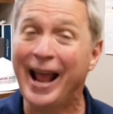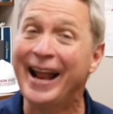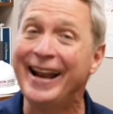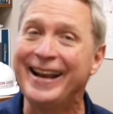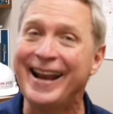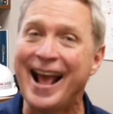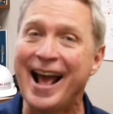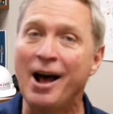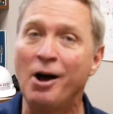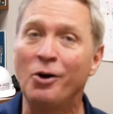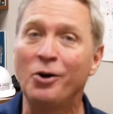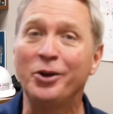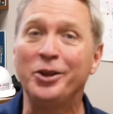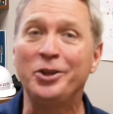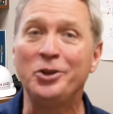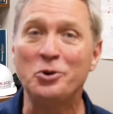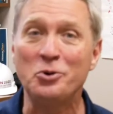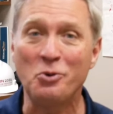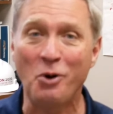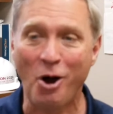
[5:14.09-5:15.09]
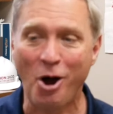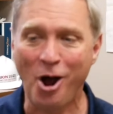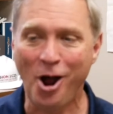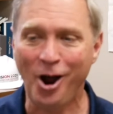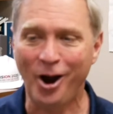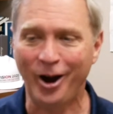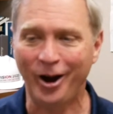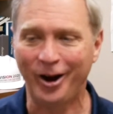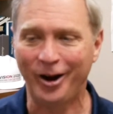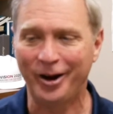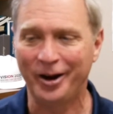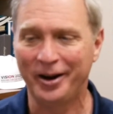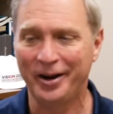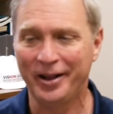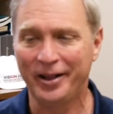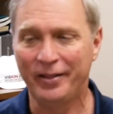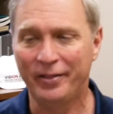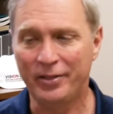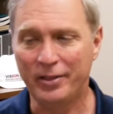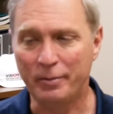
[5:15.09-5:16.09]
and now you are
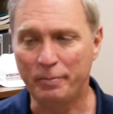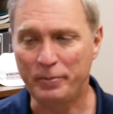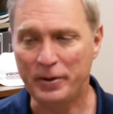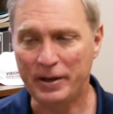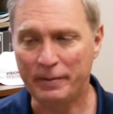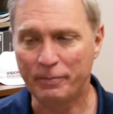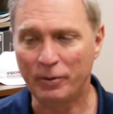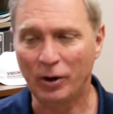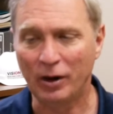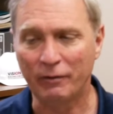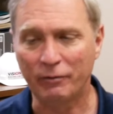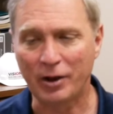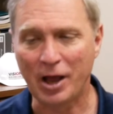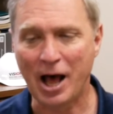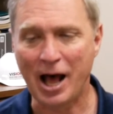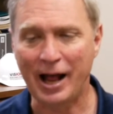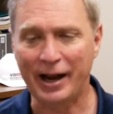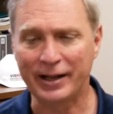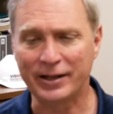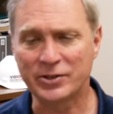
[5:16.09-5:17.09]
the people of God.